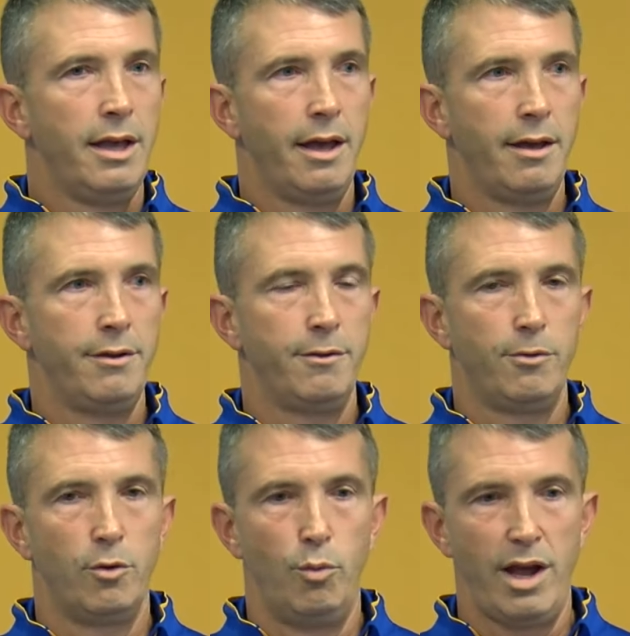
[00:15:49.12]
And
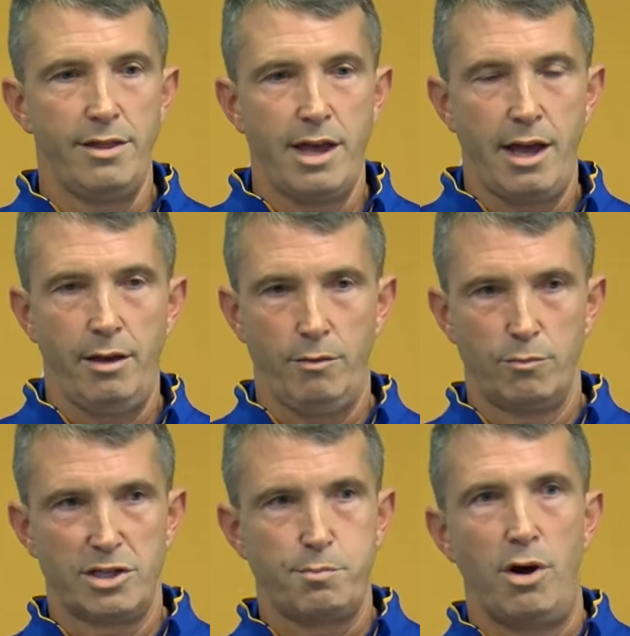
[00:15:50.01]
the way they
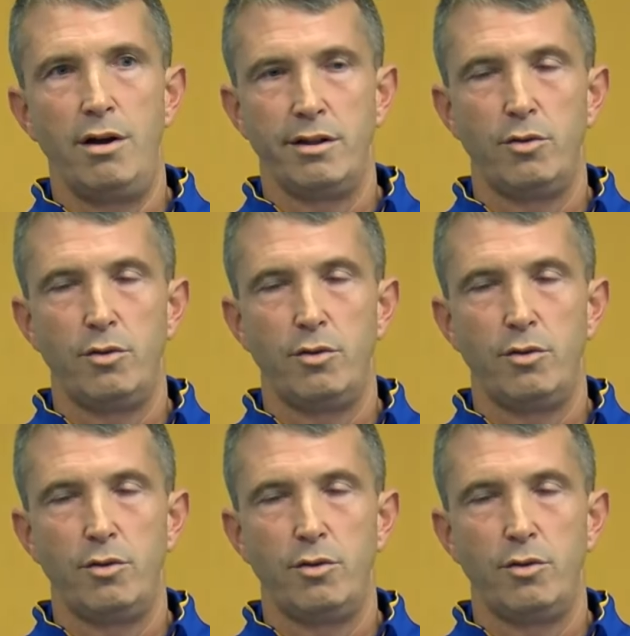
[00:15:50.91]
responded,